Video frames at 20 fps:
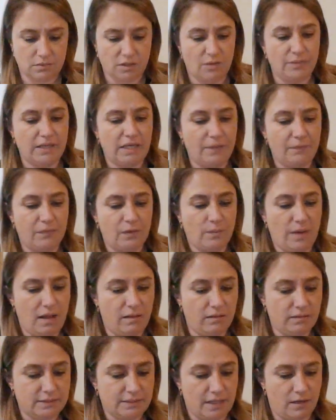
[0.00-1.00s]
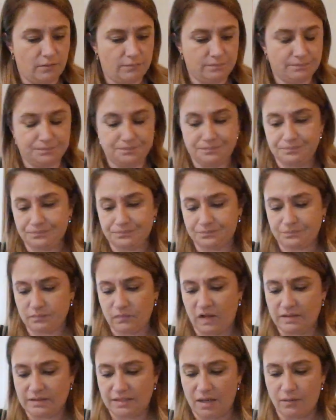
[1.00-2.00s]
I'm going to keep the malice out
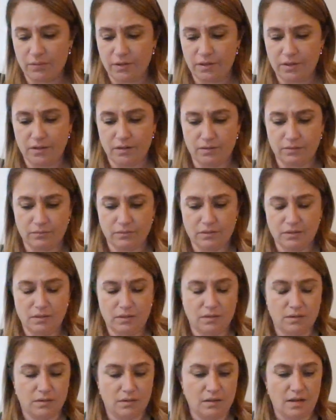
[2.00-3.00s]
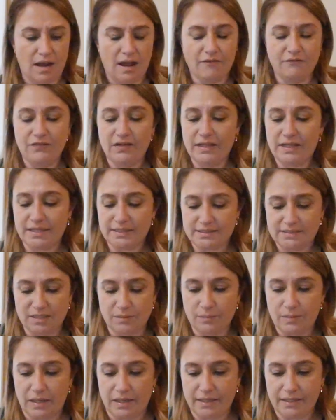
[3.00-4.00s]
because I want to know. I feel like it's
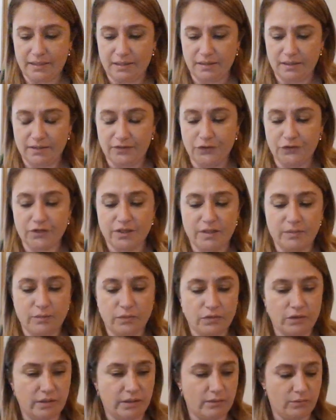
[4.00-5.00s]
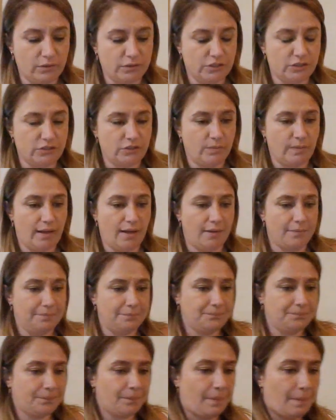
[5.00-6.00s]
somebody in your community that wishes you bad.
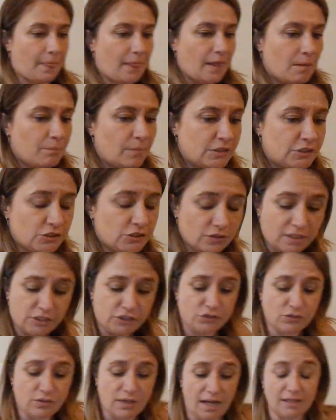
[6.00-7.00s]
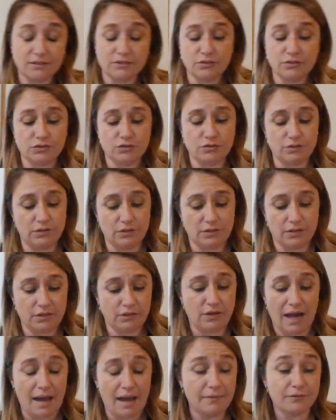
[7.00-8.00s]
But because you got,
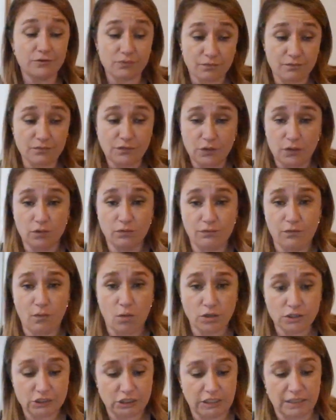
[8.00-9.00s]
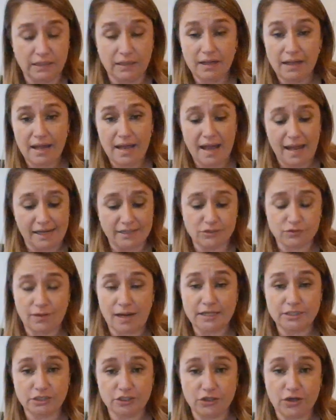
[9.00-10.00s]
you know, fortune and
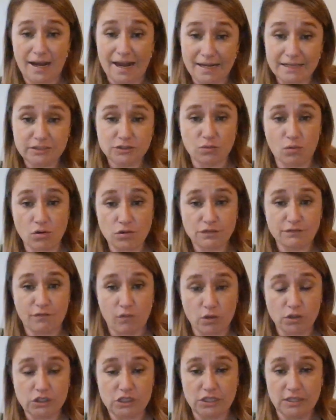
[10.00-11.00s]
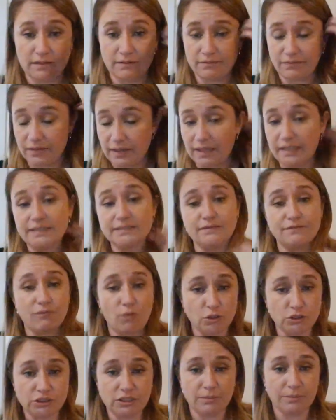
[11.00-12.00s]
direction. You're heading towards fortunate things and
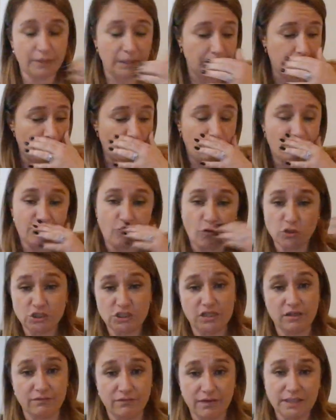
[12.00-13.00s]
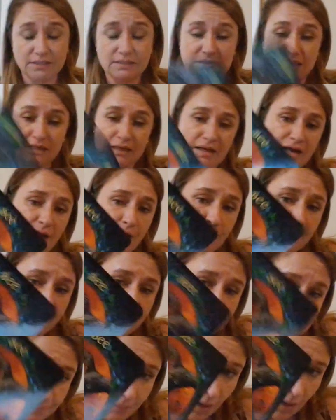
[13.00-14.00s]
fortunate people and fortunate events. But
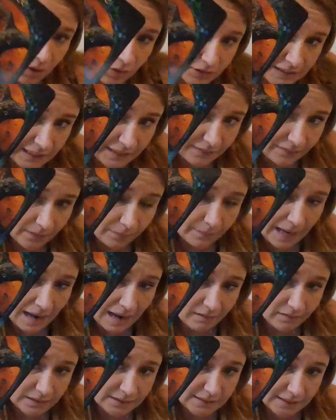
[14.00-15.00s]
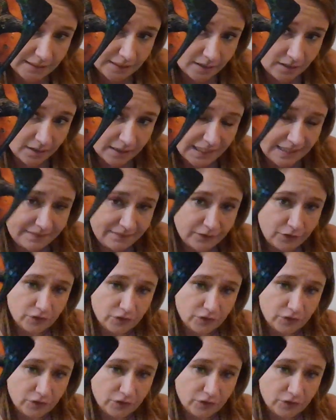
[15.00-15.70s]
this person, the malice here in